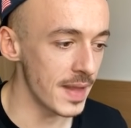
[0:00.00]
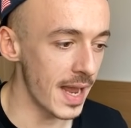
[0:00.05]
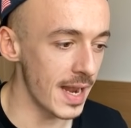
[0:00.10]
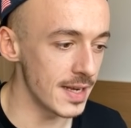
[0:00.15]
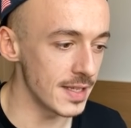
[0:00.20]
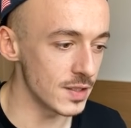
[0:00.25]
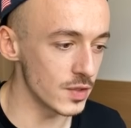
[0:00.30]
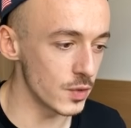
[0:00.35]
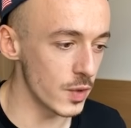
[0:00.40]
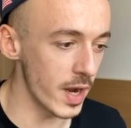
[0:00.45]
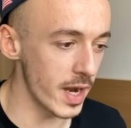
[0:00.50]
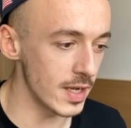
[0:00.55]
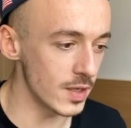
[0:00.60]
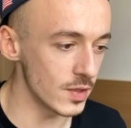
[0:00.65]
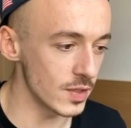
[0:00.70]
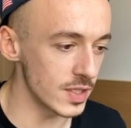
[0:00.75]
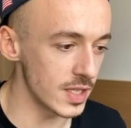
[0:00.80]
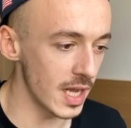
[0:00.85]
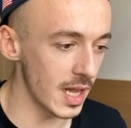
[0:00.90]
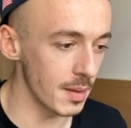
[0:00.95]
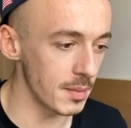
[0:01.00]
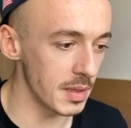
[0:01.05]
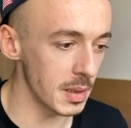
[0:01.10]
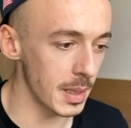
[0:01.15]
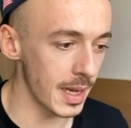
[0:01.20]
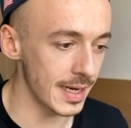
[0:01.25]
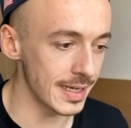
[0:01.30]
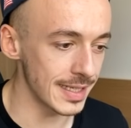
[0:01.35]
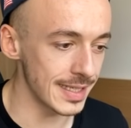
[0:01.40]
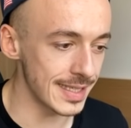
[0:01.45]
and it's going to tell me
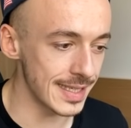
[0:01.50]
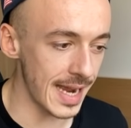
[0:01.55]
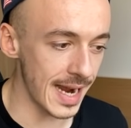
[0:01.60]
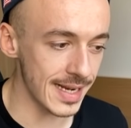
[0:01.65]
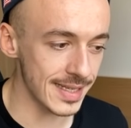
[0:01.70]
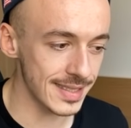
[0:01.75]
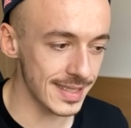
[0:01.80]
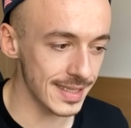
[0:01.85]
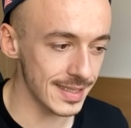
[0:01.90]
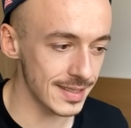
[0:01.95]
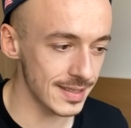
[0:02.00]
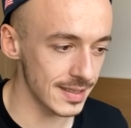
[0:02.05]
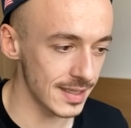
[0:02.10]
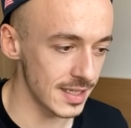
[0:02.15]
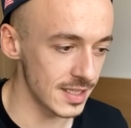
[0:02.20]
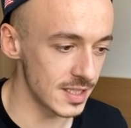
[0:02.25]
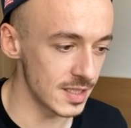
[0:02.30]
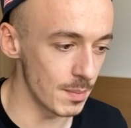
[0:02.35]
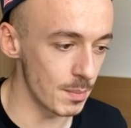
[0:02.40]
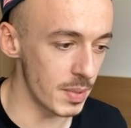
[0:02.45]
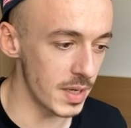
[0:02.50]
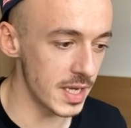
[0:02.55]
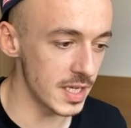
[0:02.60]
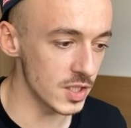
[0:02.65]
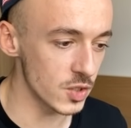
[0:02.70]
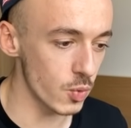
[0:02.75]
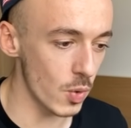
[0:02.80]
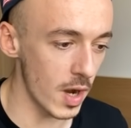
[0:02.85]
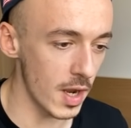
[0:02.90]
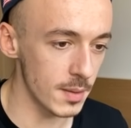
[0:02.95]
like the Texas is the
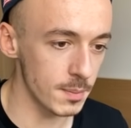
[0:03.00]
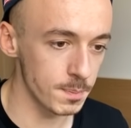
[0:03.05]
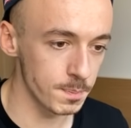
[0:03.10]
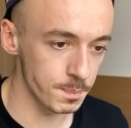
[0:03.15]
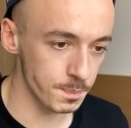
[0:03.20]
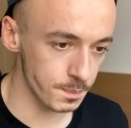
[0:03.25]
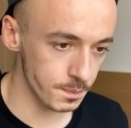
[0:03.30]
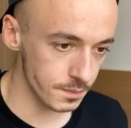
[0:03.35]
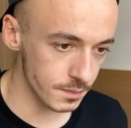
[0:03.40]
biggest one.